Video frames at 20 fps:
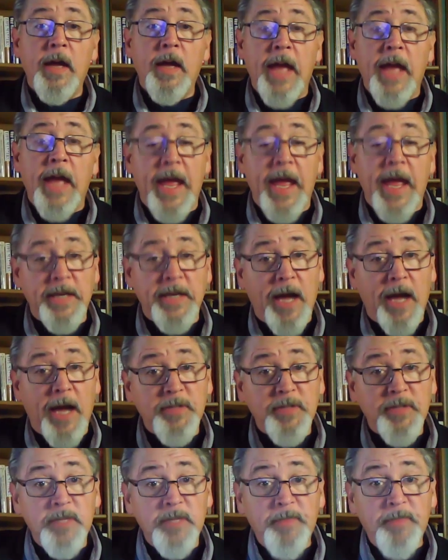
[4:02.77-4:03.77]
And
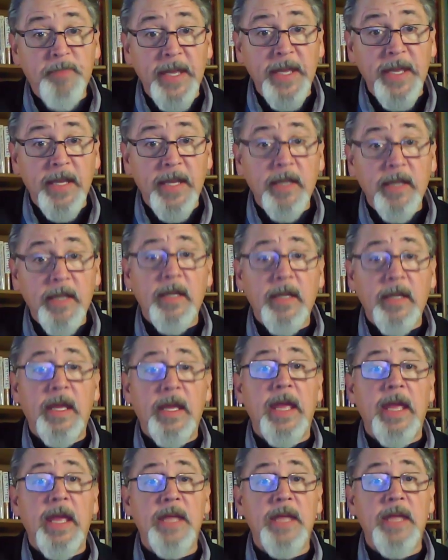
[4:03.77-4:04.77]
option B
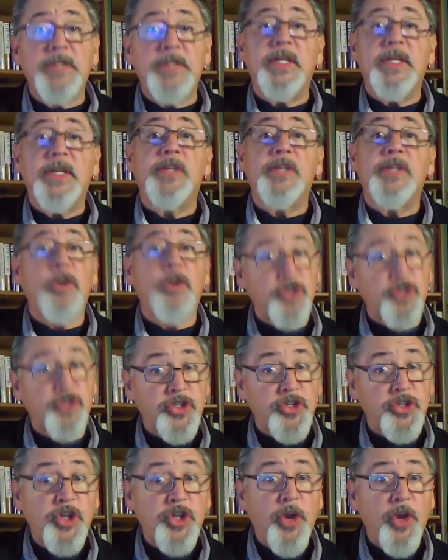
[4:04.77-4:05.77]
is the Social
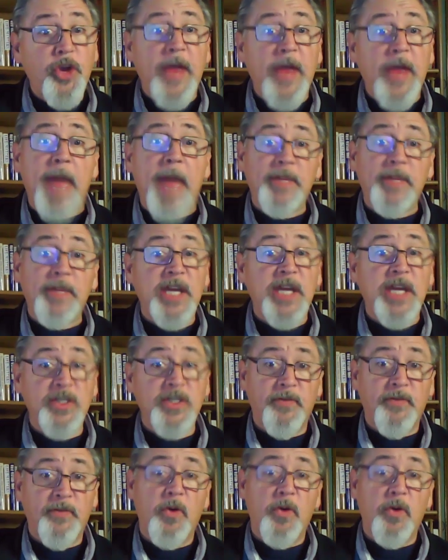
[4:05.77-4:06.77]
Security
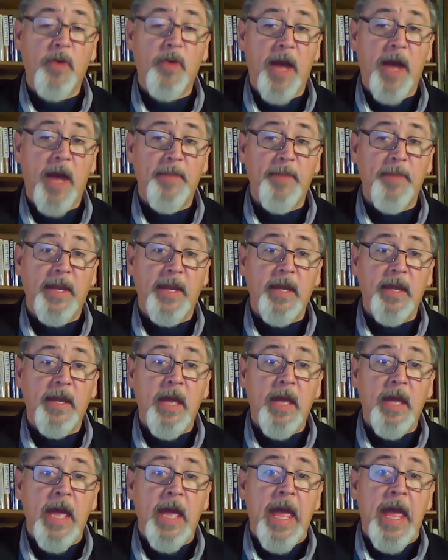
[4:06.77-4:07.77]
application photocopy.
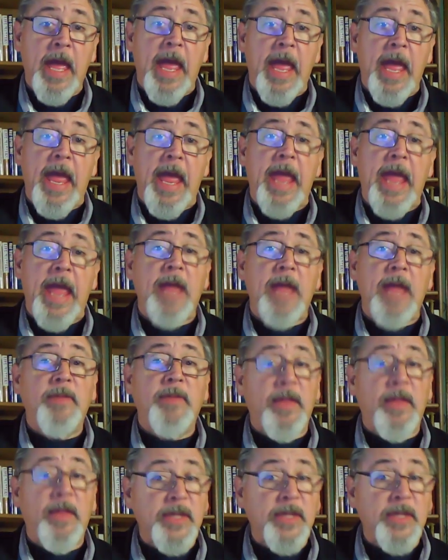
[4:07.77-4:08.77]
And
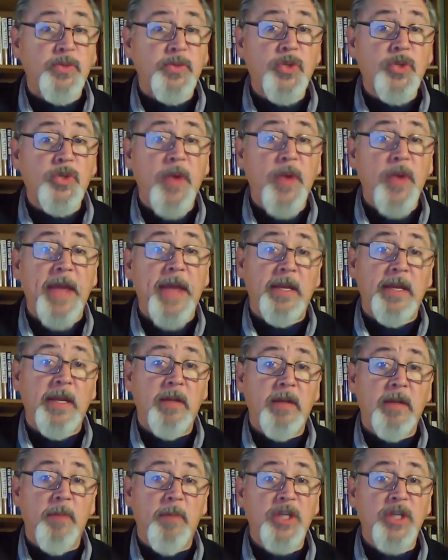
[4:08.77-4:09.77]
now this was
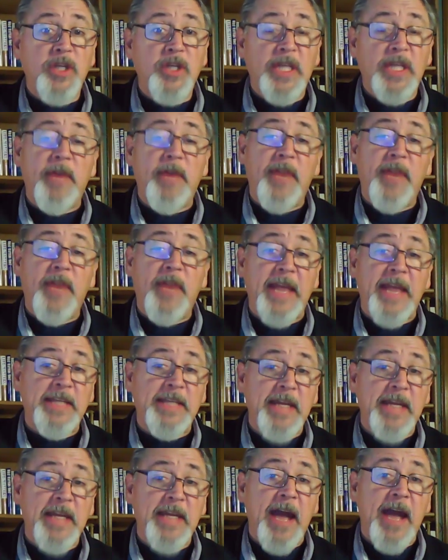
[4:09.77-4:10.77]
created much later than
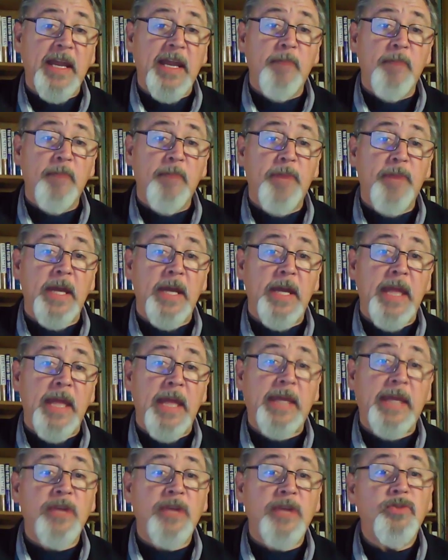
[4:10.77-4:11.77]
1890, but
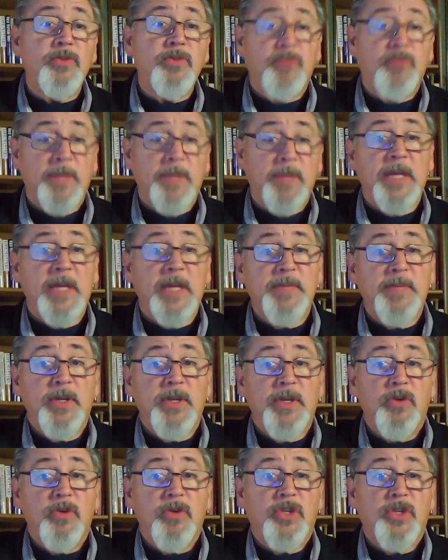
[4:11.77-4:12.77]
it can sometimes be
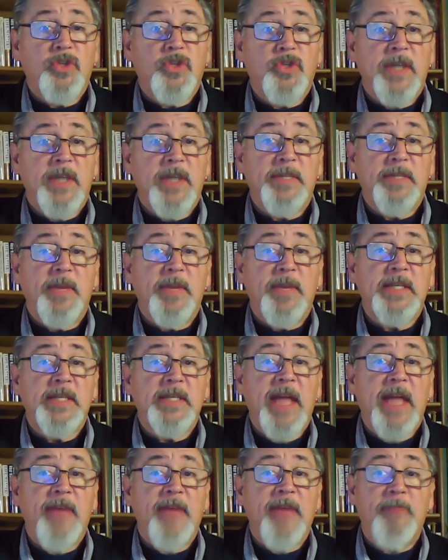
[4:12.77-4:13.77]
used to trace somebody's
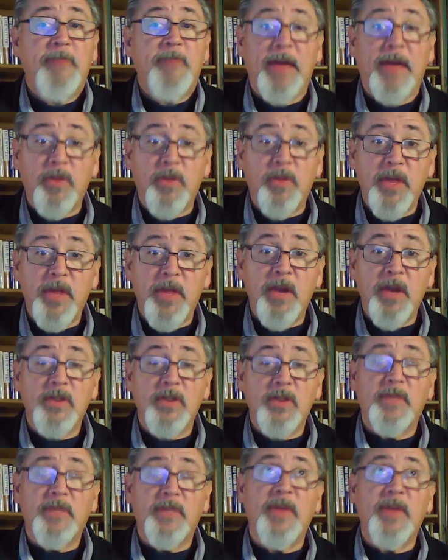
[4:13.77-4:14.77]
life back through the
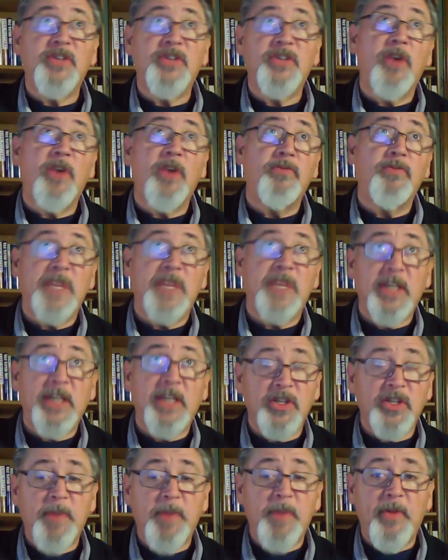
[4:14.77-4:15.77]
years if they share
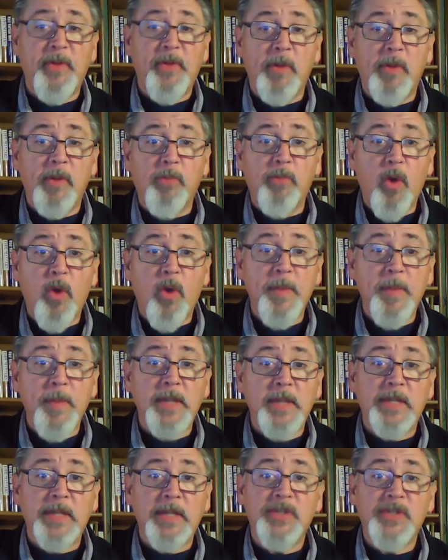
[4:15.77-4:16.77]
details about their
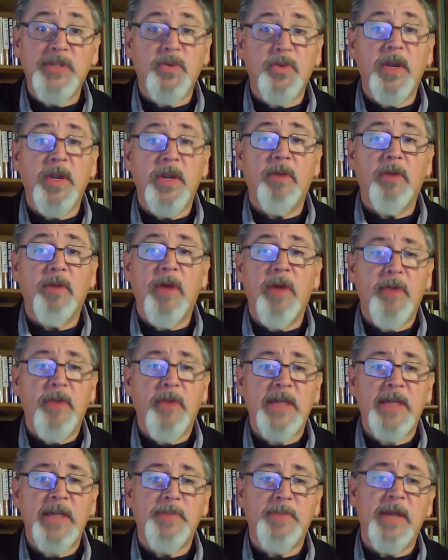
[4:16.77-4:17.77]
employment, history, or other
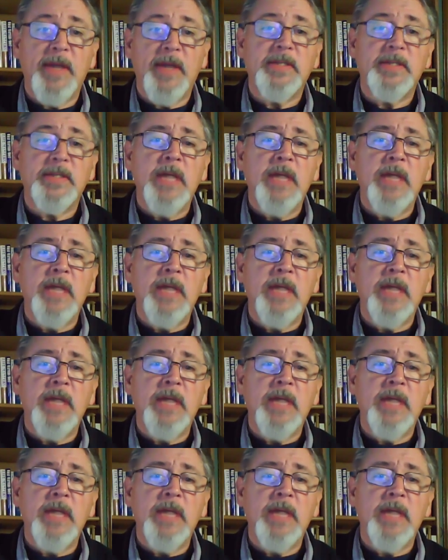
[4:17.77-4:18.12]
aspects.